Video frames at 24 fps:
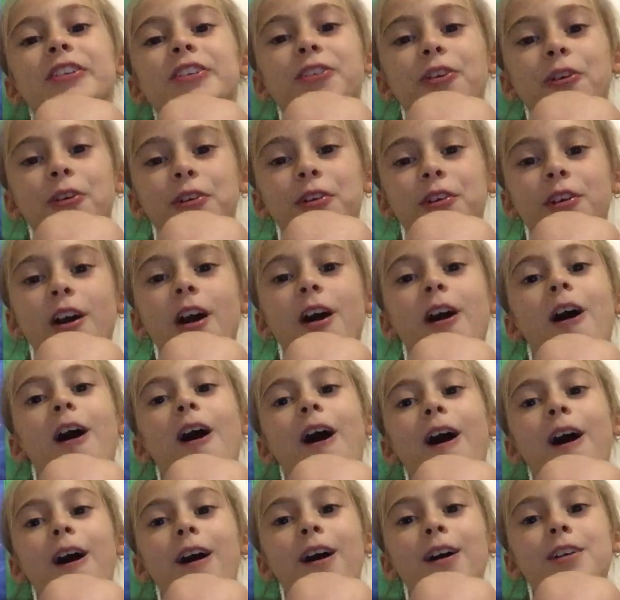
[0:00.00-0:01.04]
don't
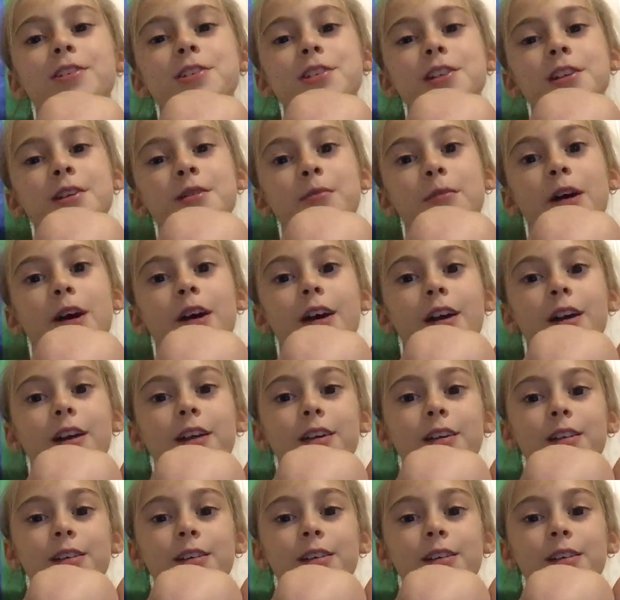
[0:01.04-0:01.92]
arch in my